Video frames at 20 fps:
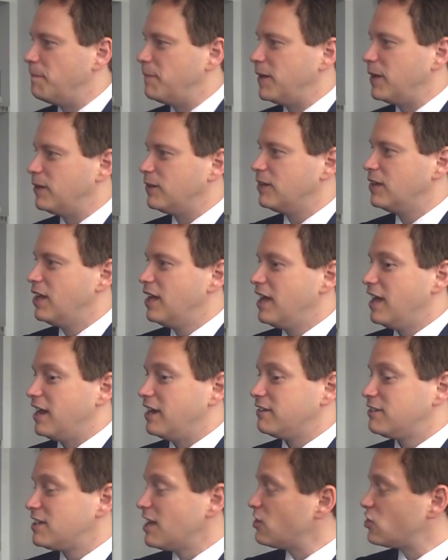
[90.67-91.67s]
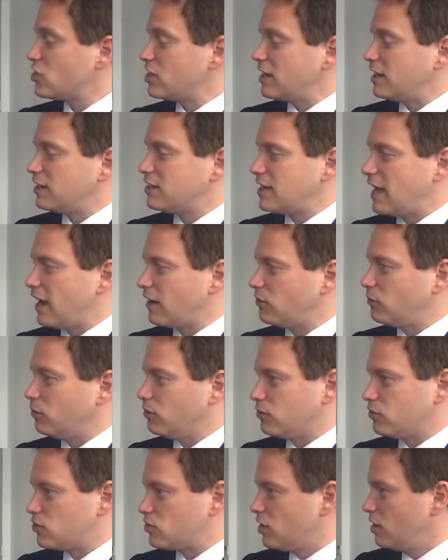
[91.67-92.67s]
Bill, and essentially it
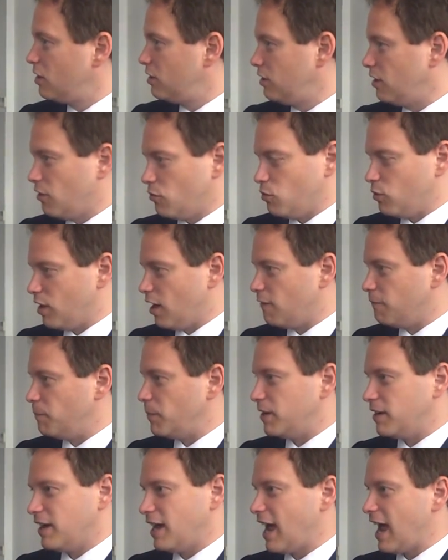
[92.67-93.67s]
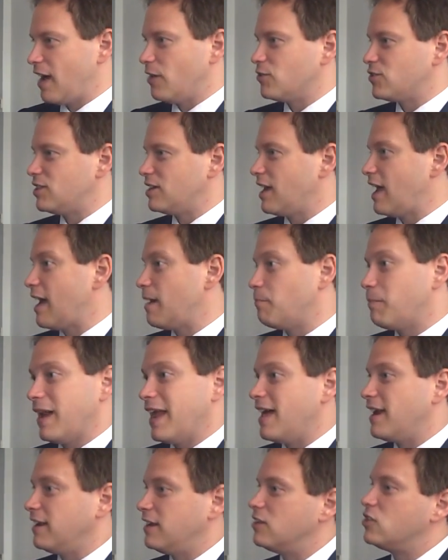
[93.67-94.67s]
tackles local government, housing and
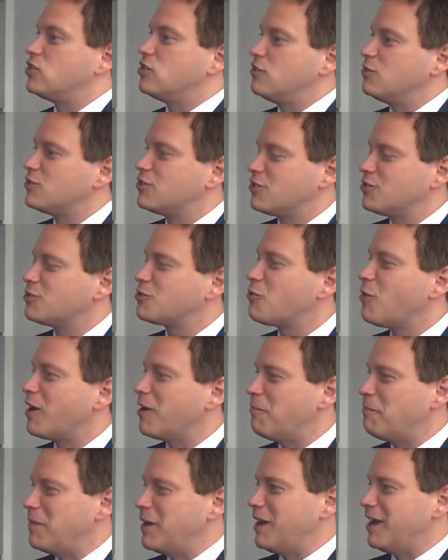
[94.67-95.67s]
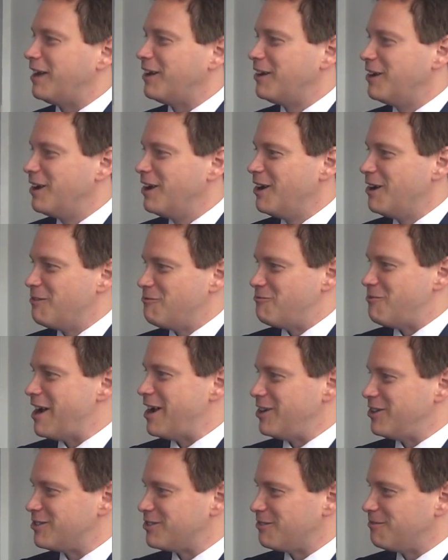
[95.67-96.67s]
planning issues. There's quite a big
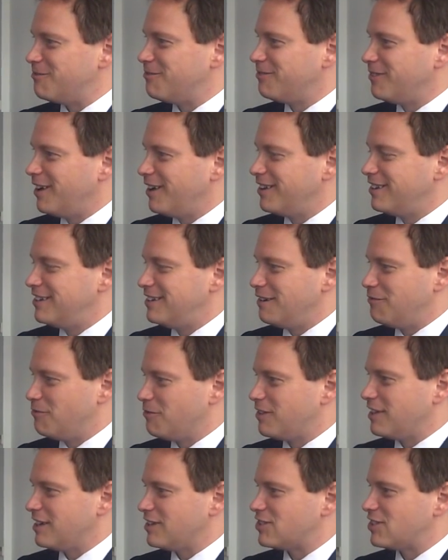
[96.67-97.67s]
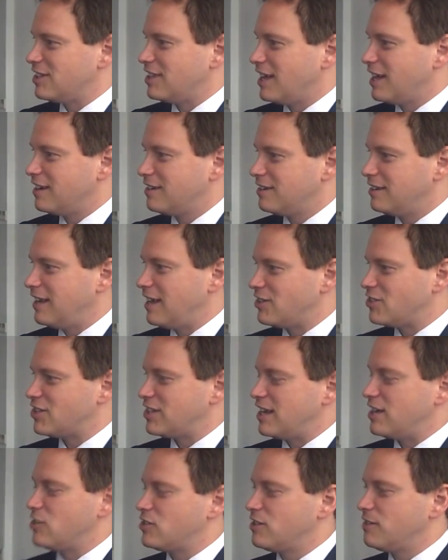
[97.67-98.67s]
range of different things in that
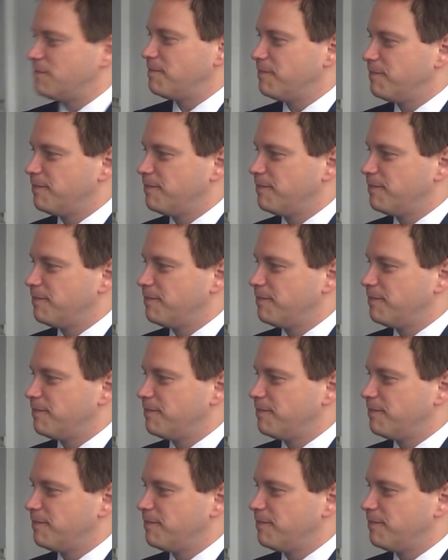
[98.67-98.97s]
legislation.